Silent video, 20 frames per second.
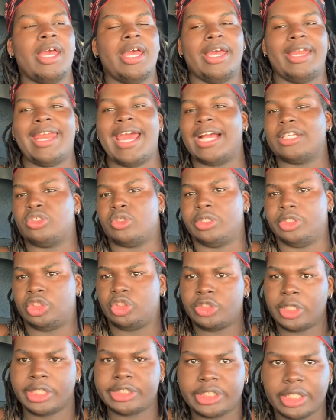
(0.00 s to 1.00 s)
actual
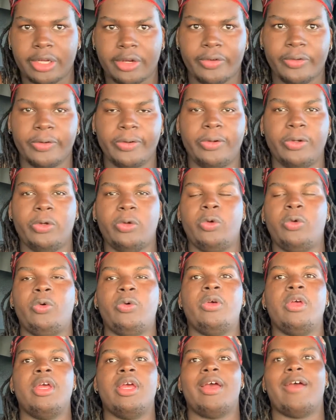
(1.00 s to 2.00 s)
construction
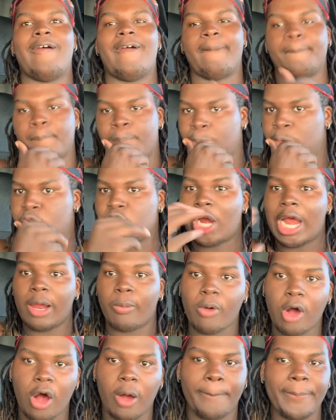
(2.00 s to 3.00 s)
crew,
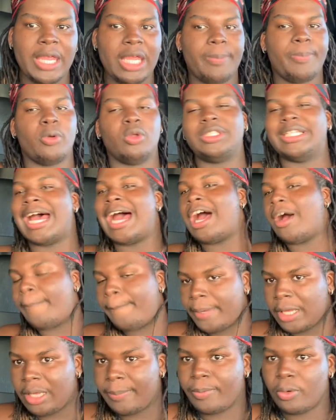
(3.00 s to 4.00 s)
drywall people, tile
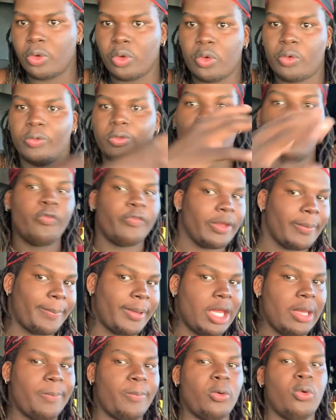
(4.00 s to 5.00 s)
people, roofing
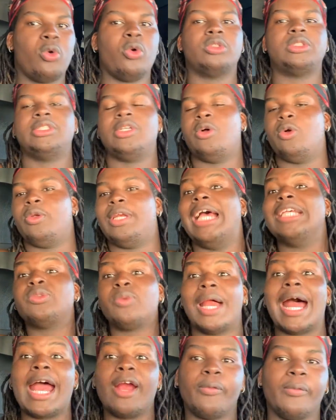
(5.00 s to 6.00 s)
people. So that's
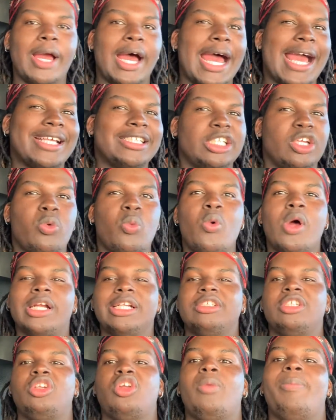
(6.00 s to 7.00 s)
what I actually
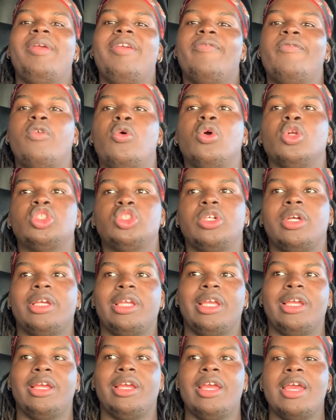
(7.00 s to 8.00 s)
wanted to do before
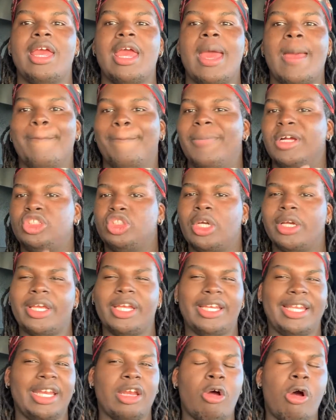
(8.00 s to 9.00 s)
trucking. But
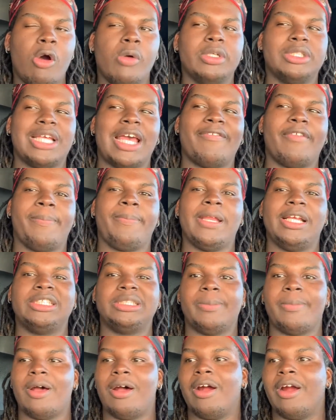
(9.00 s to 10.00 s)
trucking did always have a
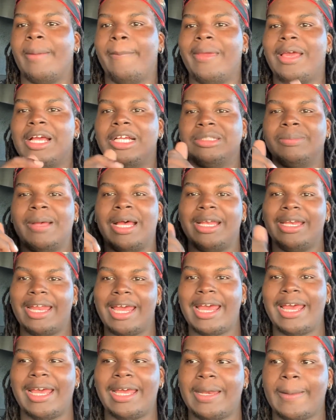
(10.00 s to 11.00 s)
place in my heart because my
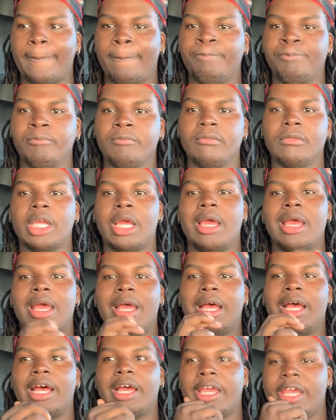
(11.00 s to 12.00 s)
dad,
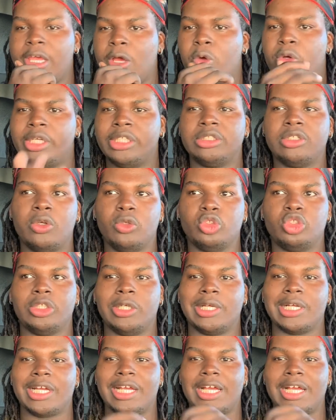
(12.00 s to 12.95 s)
he owned his own truck.